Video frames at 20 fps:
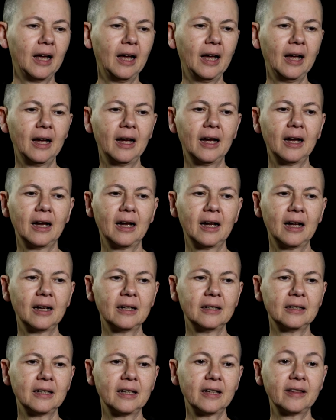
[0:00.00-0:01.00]

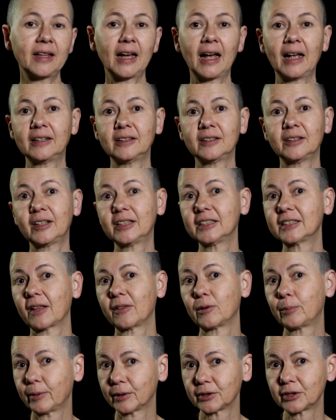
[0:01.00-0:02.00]
than this
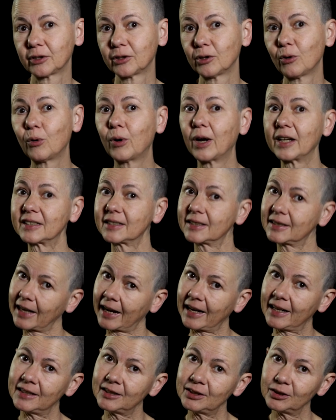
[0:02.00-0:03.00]
other person who has
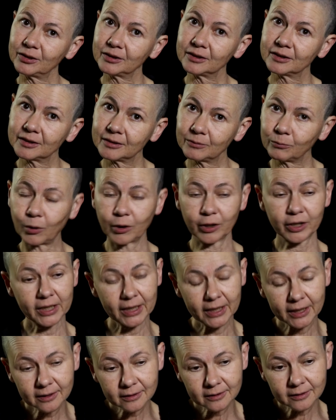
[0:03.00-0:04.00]
stayed
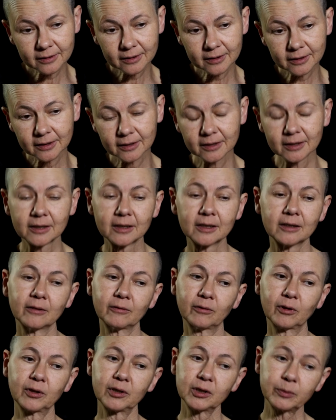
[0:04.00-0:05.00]
working
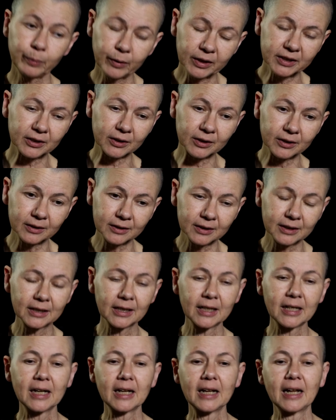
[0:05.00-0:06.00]
for this prison.
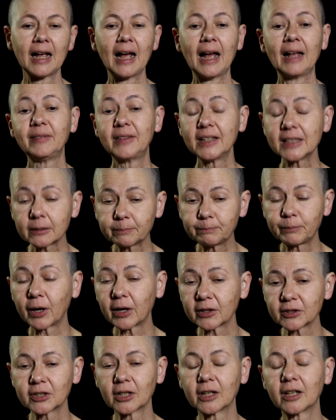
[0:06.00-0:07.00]
And this
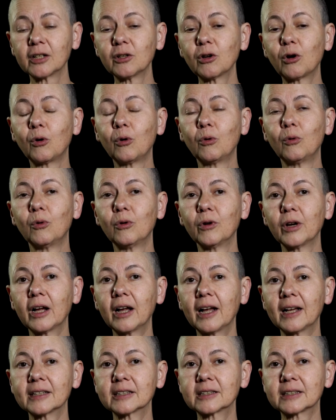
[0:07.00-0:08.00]
person who
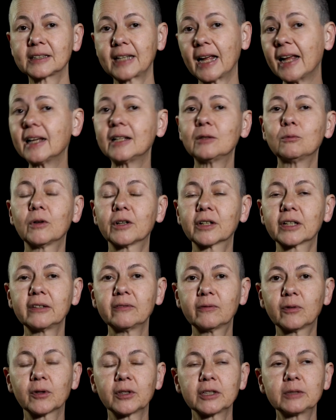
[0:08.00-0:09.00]
has stayed
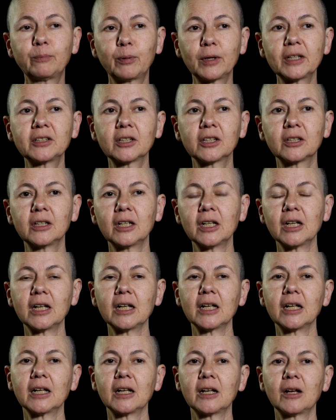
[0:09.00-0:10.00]
working for this prison
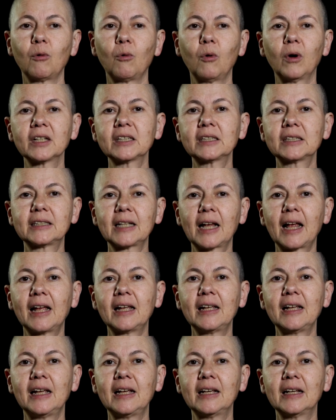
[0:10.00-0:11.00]

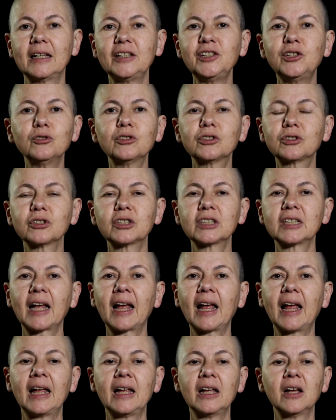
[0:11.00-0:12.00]
used to
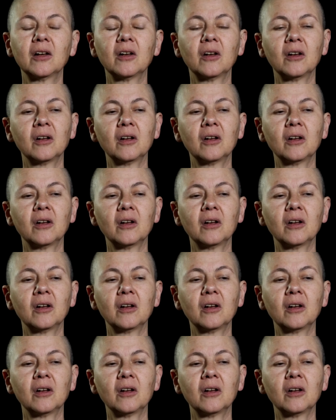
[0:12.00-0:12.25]
say,